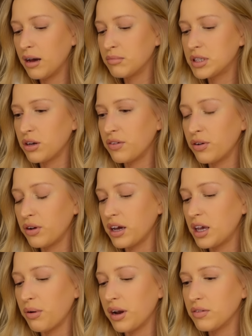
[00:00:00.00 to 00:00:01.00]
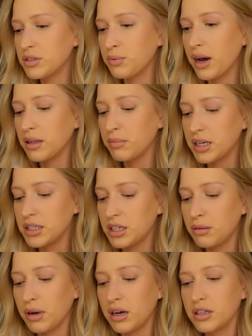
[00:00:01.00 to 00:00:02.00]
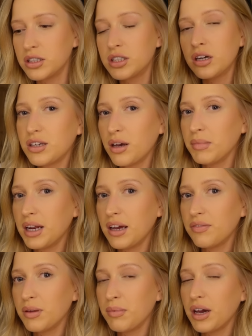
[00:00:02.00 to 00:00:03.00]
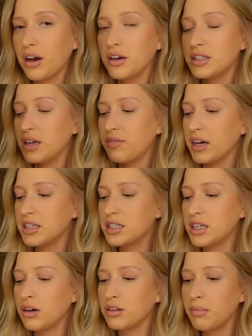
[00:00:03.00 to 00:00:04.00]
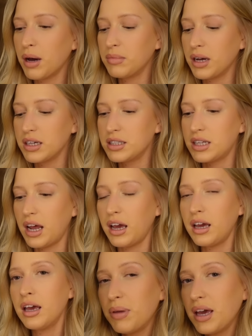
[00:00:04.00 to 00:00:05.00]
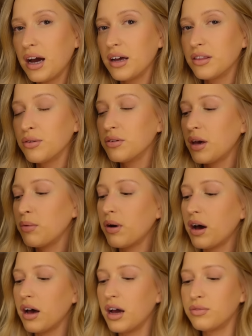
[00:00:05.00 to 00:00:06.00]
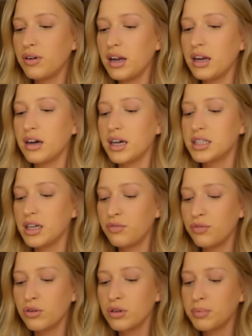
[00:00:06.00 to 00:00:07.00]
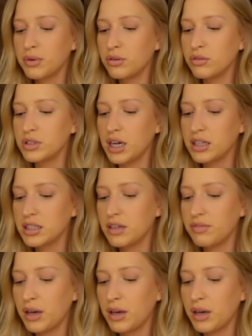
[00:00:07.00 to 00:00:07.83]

So I feel like you won't have to wear them in too much. So I'm going to give them a go, see if I can style them up nicely. But yeah, I thought they were a really nice, affordable alternative.